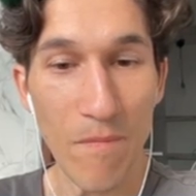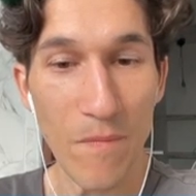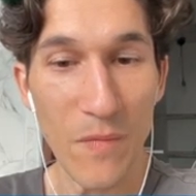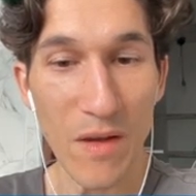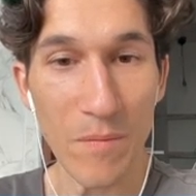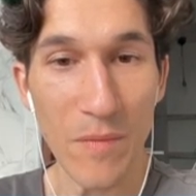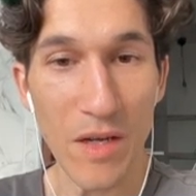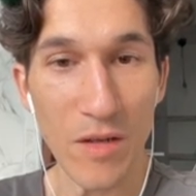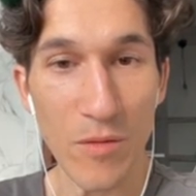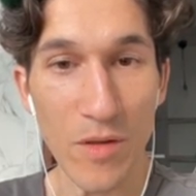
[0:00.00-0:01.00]
yeah,
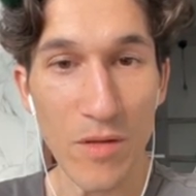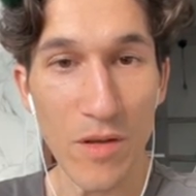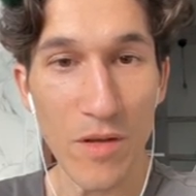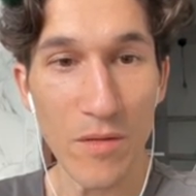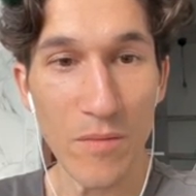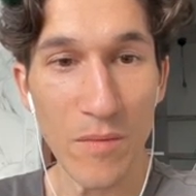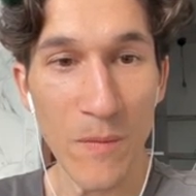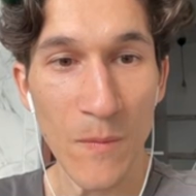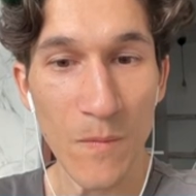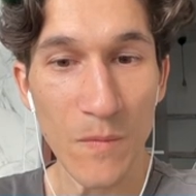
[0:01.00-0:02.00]
cannot do anything.
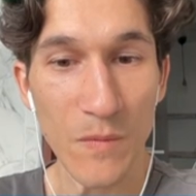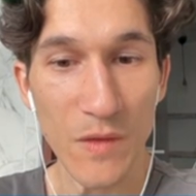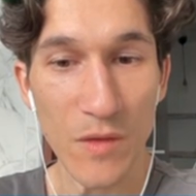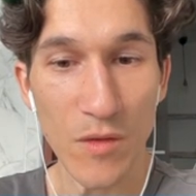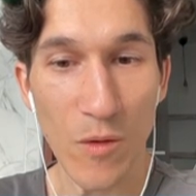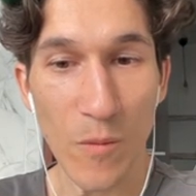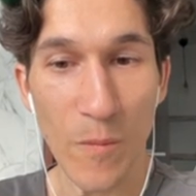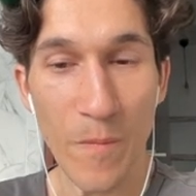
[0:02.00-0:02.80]
Let's go.